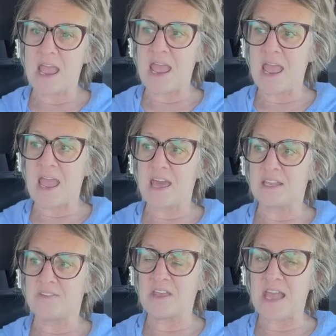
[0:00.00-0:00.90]

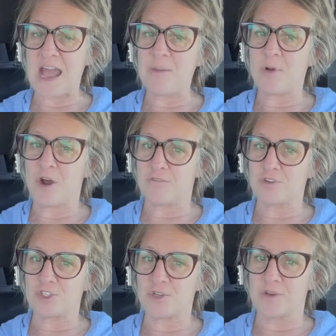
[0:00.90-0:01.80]
And app
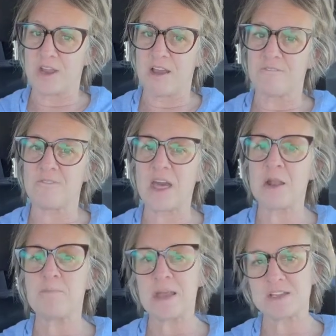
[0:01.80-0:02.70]
offers you enough that
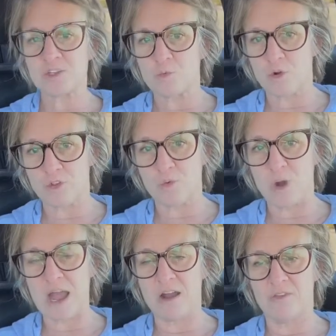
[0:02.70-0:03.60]
it makes it
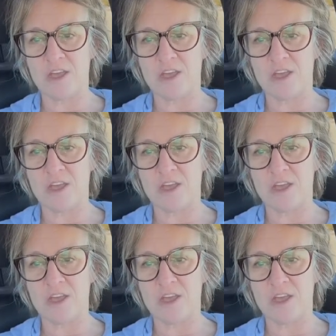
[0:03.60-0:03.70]
worthwhile.